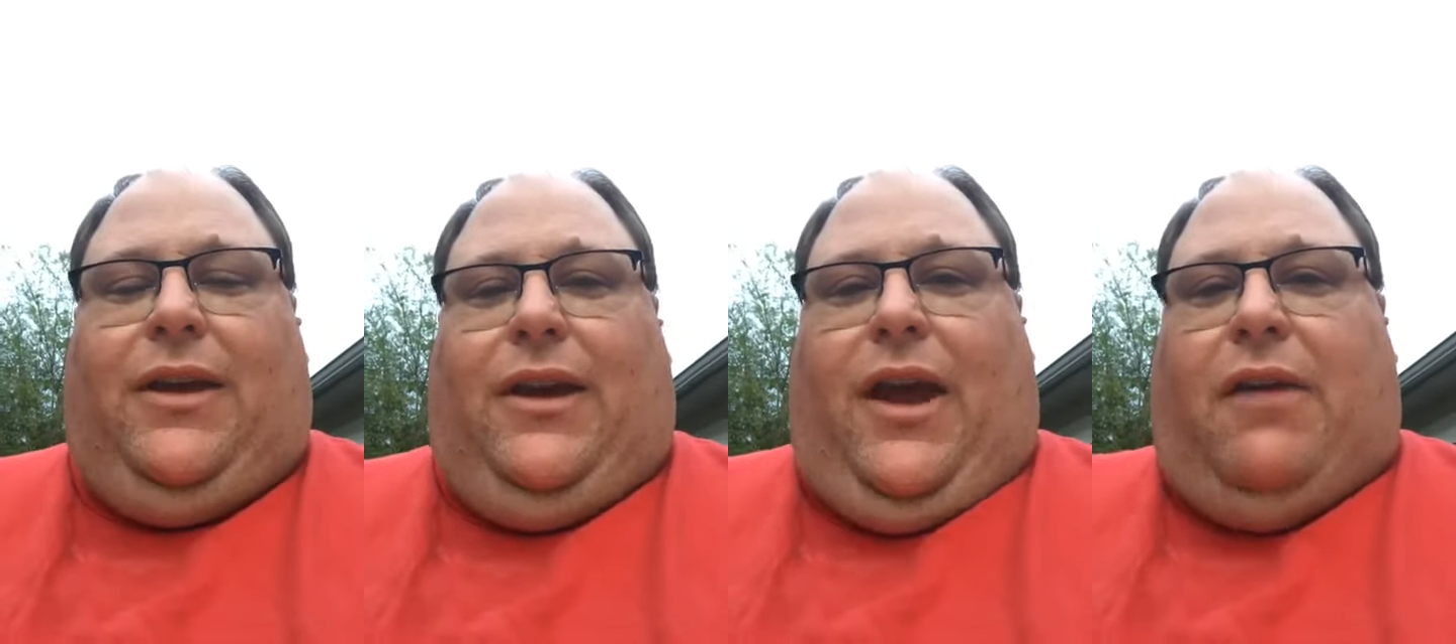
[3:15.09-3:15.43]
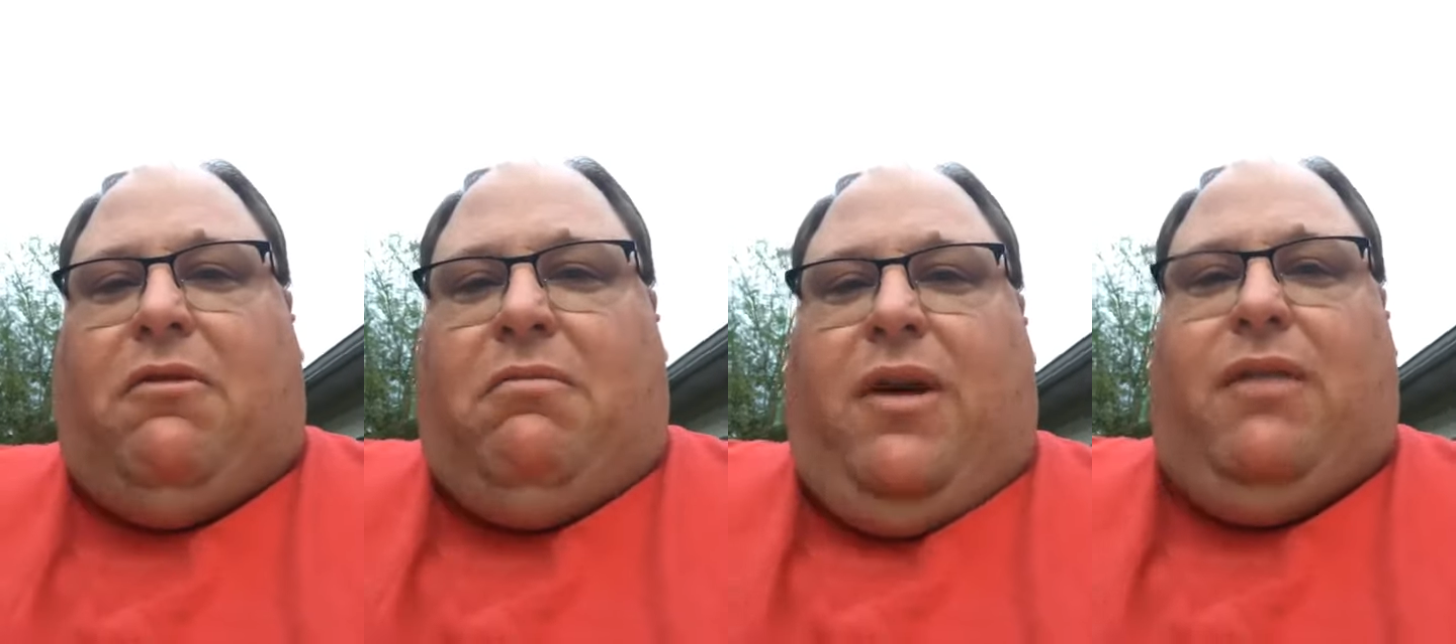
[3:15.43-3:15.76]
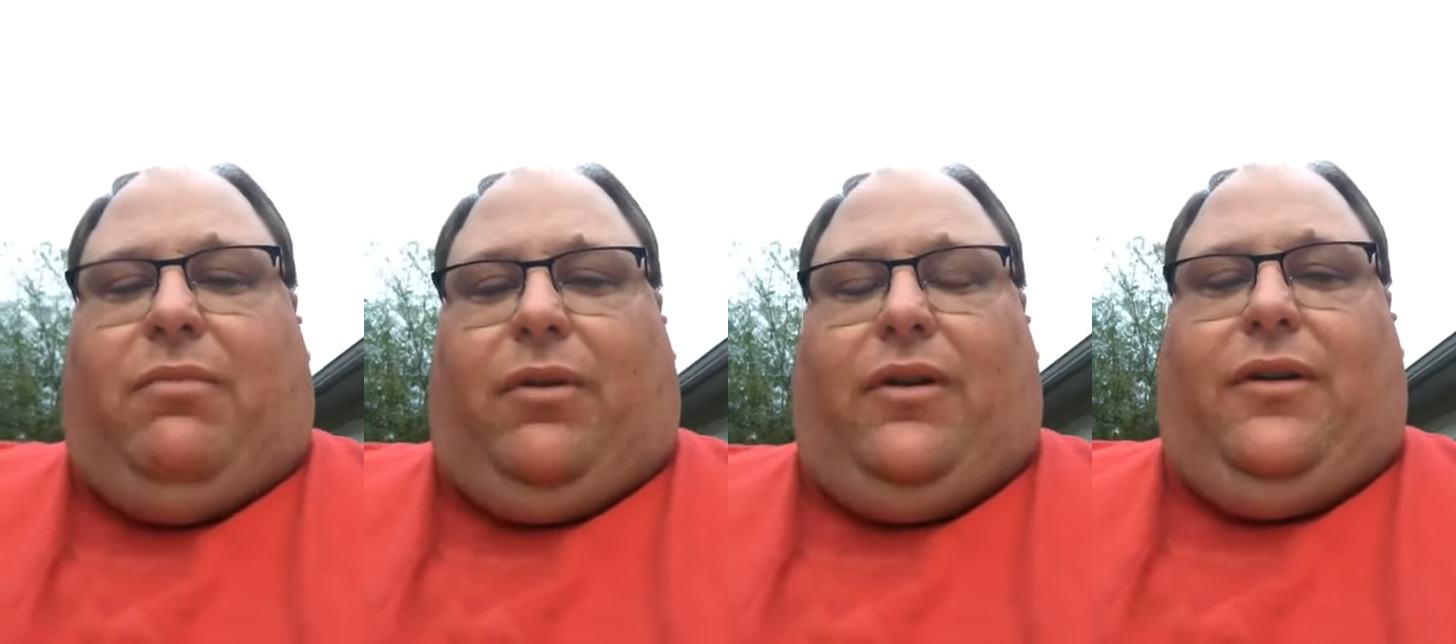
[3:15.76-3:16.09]
And
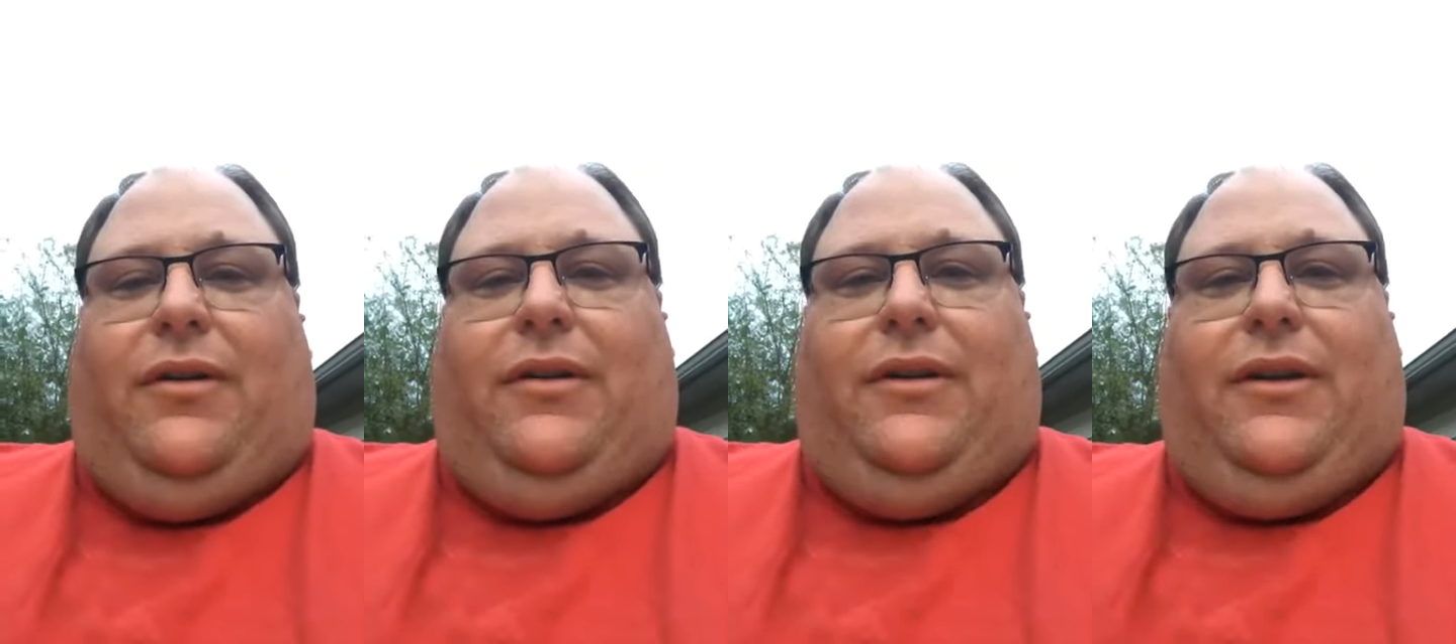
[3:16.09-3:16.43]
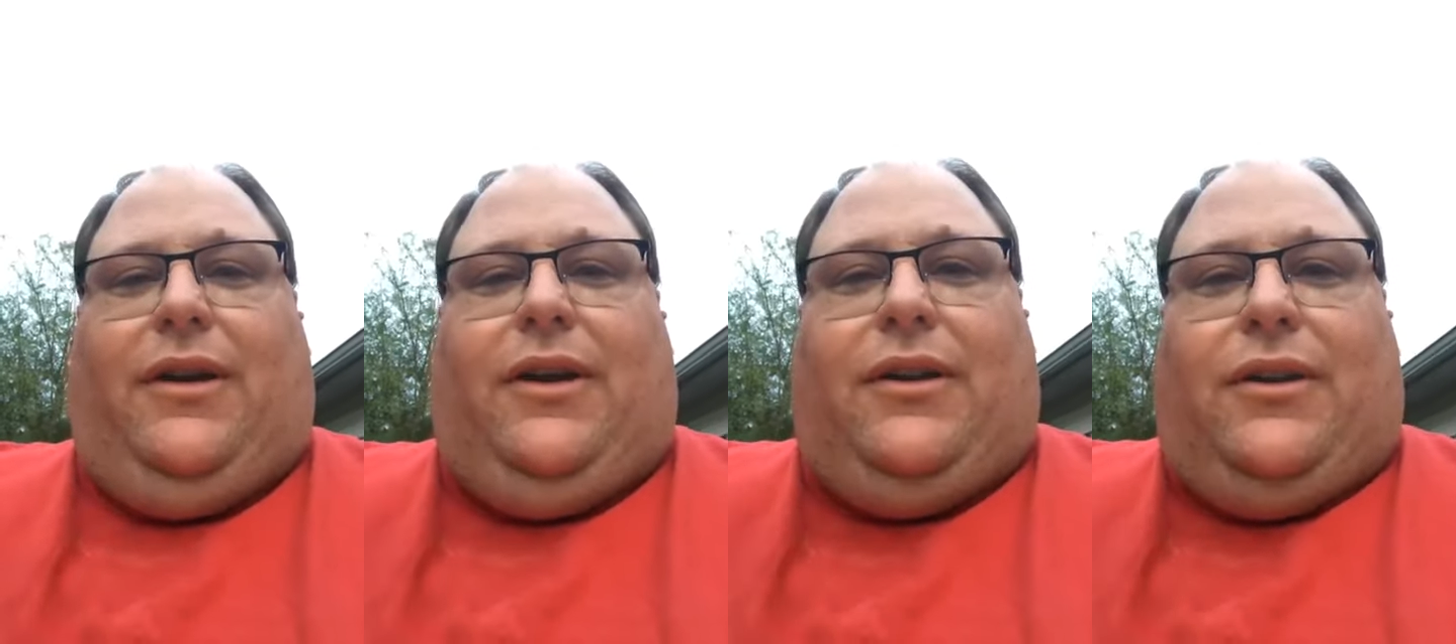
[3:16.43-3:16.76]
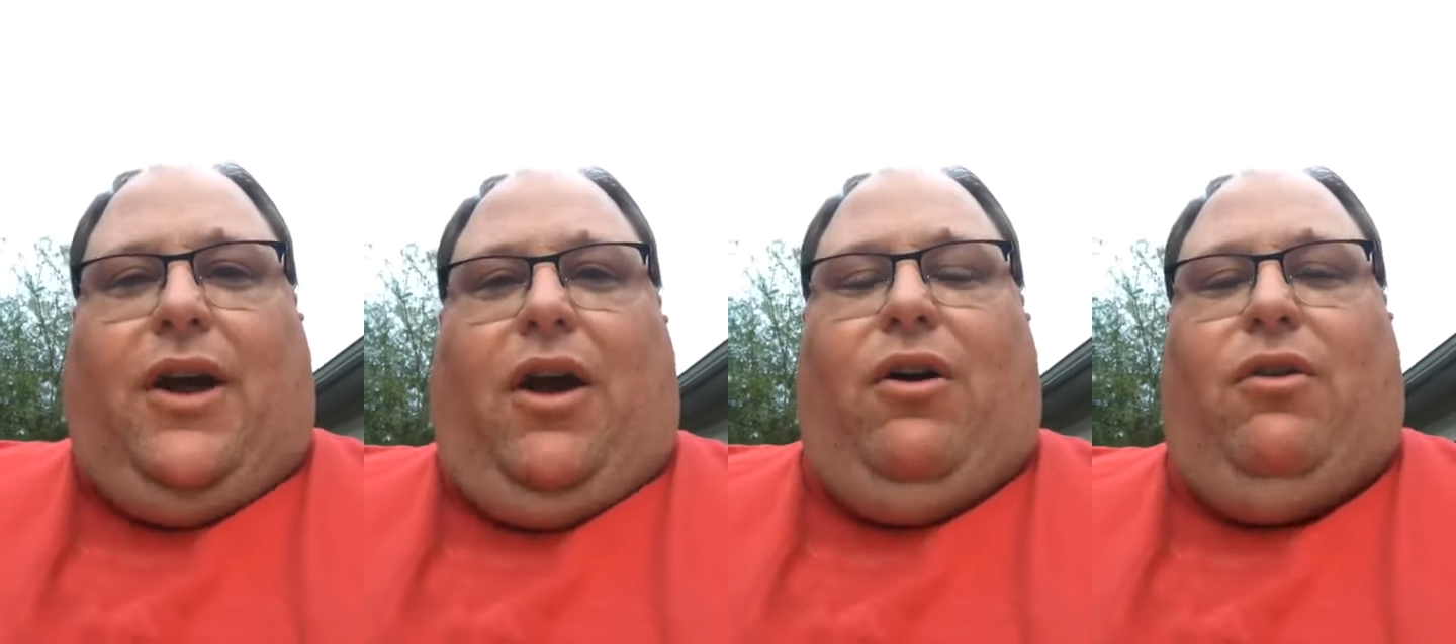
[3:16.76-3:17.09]
remember,
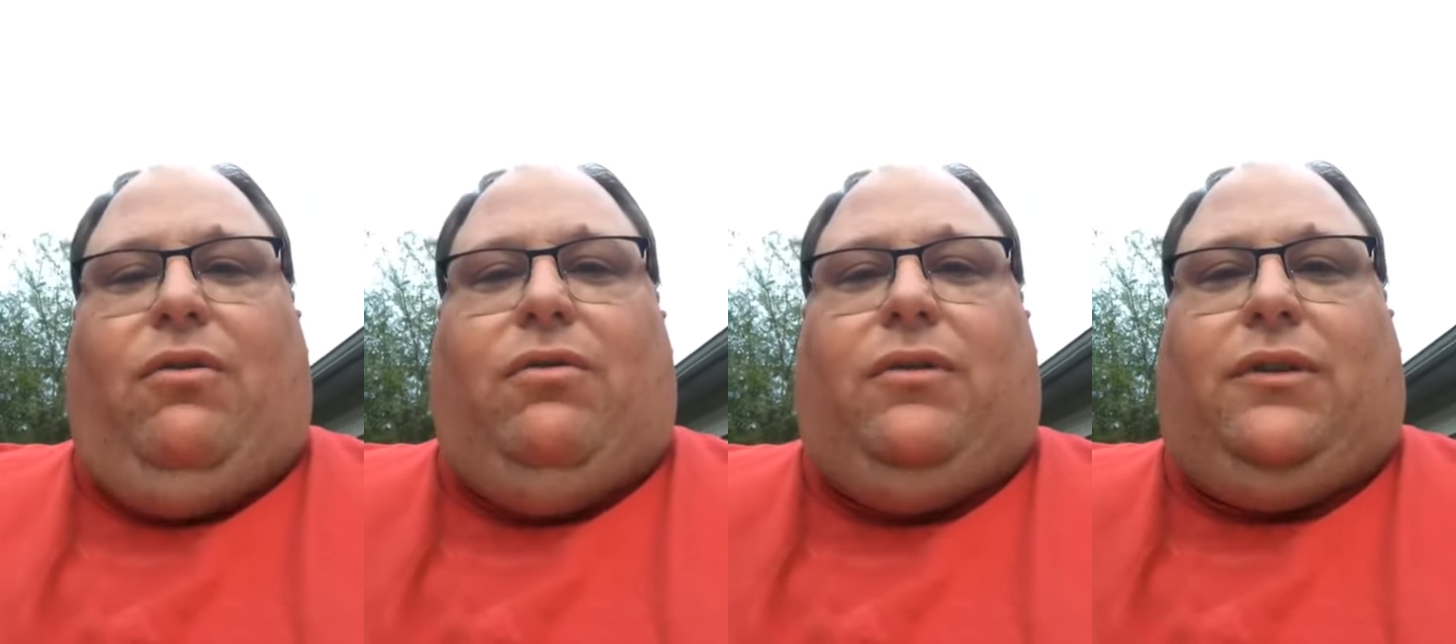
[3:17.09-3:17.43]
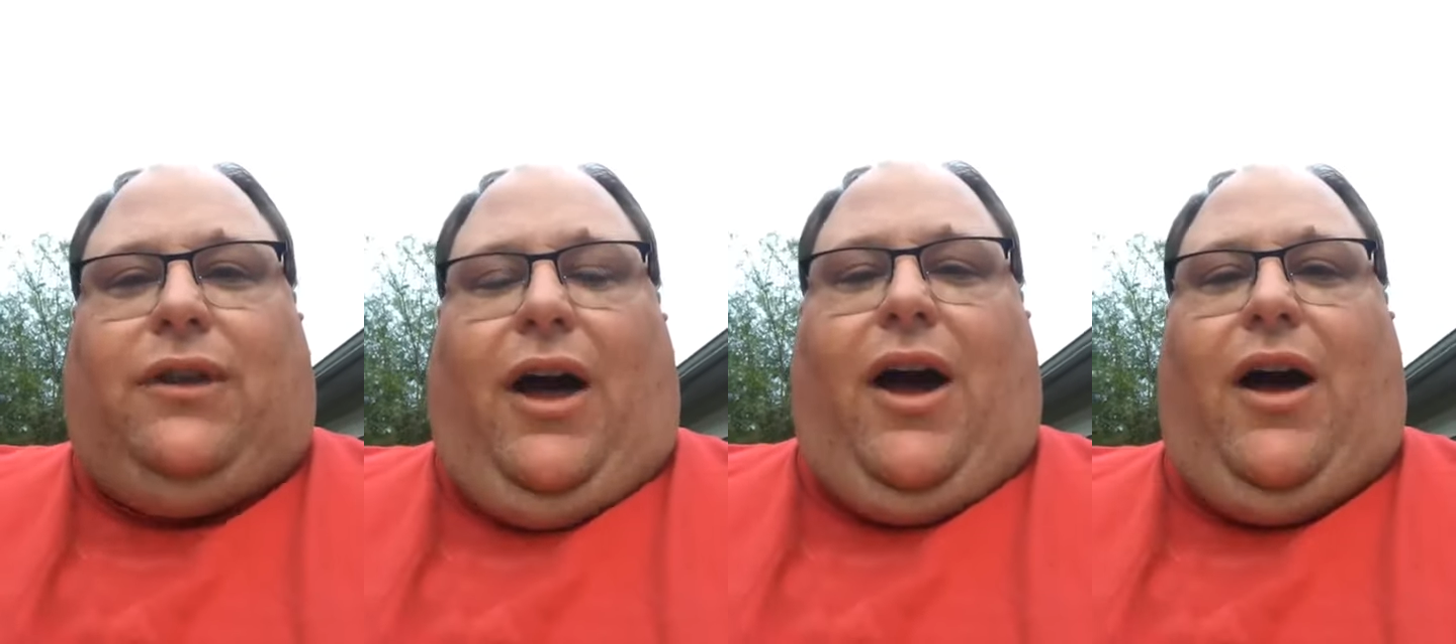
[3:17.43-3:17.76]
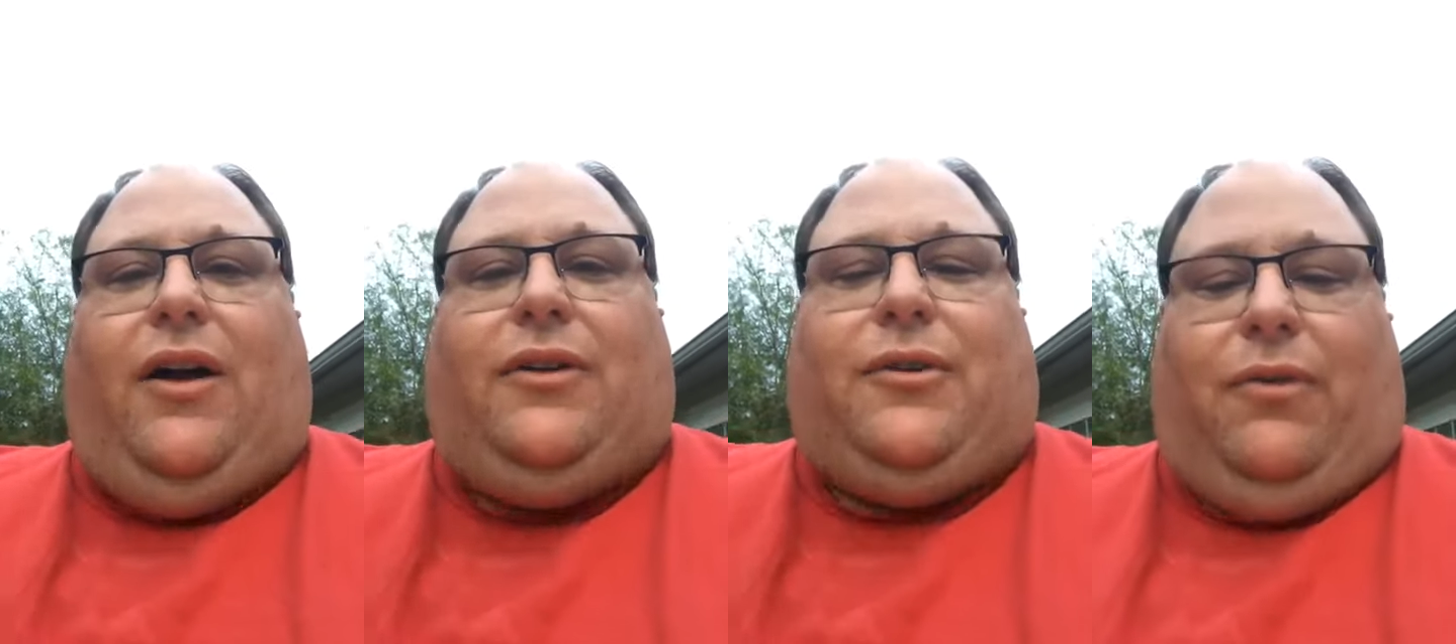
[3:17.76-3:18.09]
no
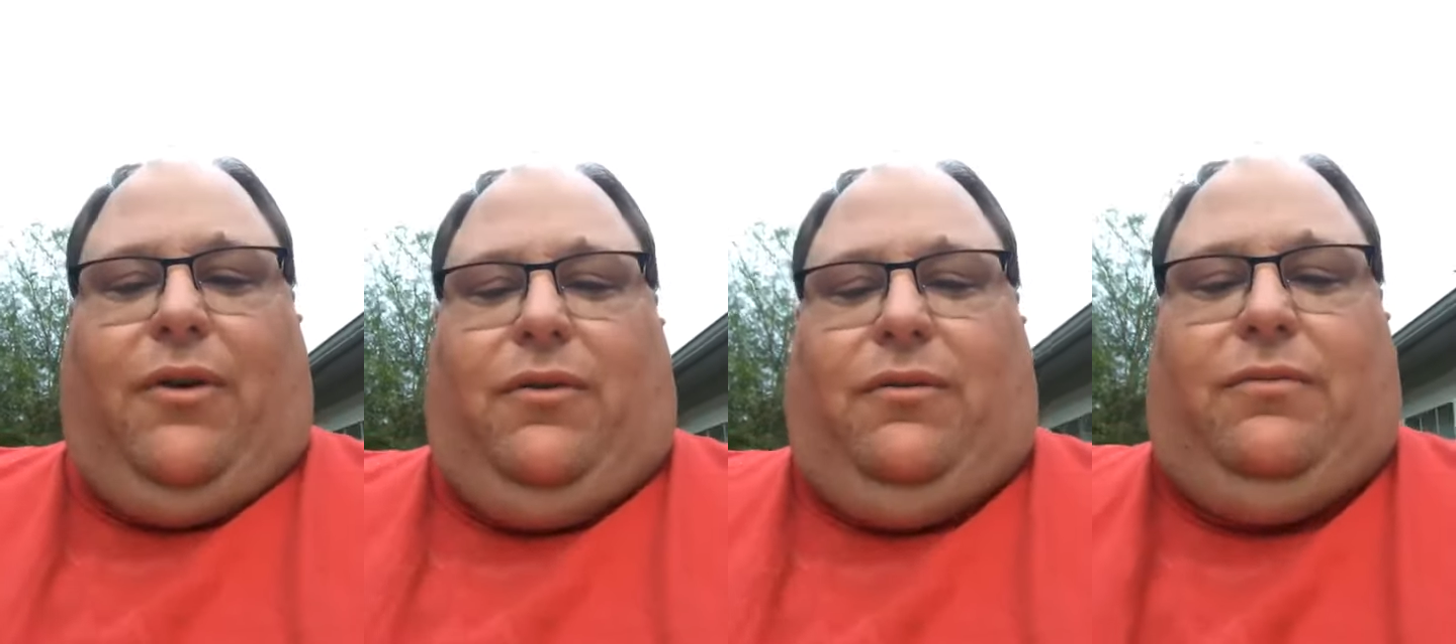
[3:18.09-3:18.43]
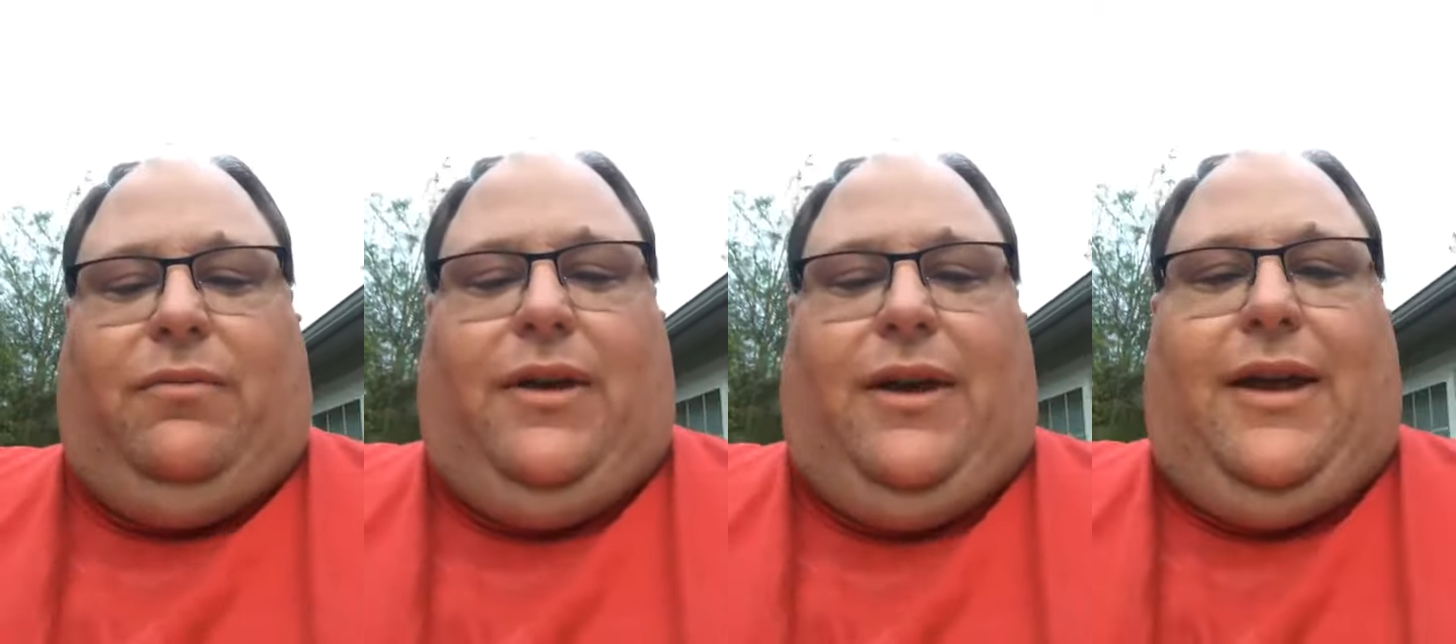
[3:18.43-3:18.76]
locked room